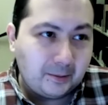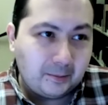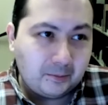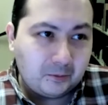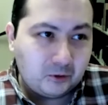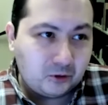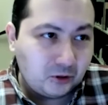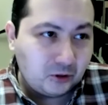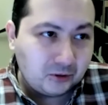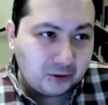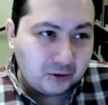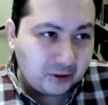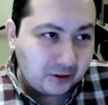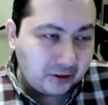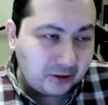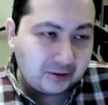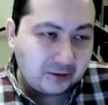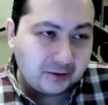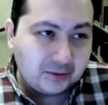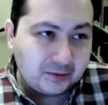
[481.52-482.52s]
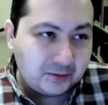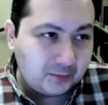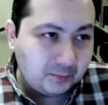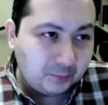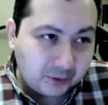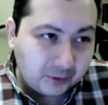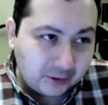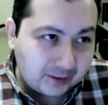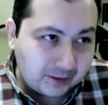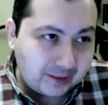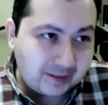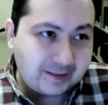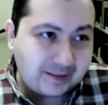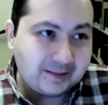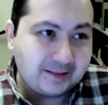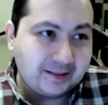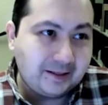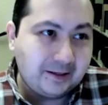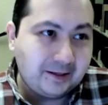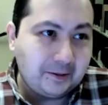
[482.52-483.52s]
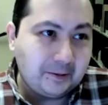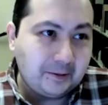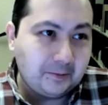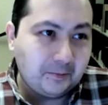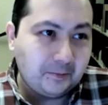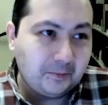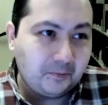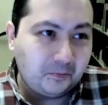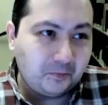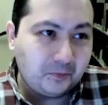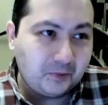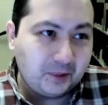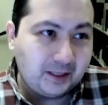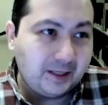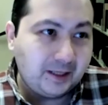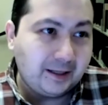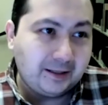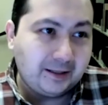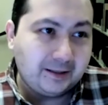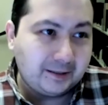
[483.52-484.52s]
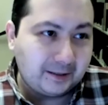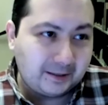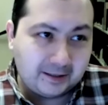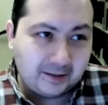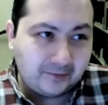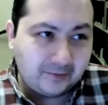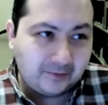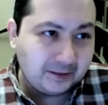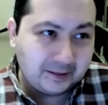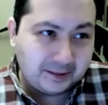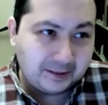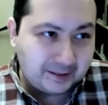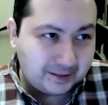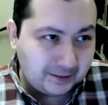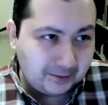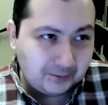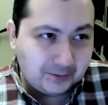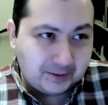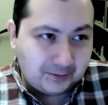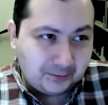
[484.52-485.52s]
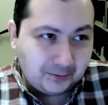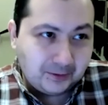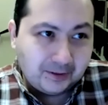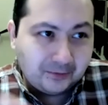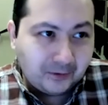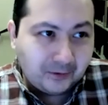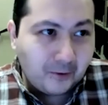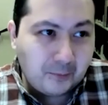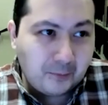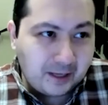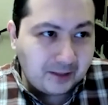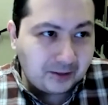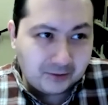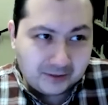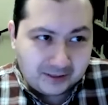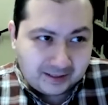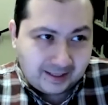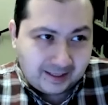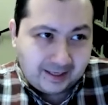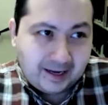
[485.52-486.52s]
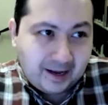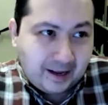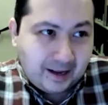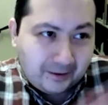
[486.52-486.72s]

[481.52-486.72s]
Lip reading: journal articles, books. Yeah, like definitely she was one of our patrons that had